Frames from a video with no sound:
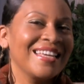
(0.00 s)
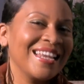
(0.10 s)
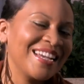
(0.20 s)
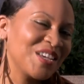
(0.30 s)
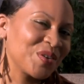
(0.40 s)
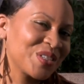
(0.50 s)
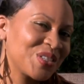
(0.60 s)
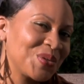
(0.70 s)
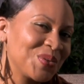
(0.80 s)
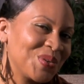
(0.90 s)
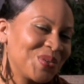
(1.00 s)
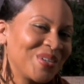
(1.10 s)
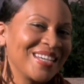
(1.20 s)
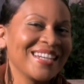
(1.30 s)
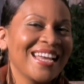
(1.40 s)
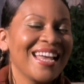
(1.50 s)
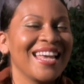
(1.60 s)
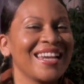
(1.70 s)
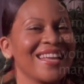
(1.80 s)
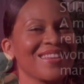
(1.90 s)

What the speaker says: getting your suit on. In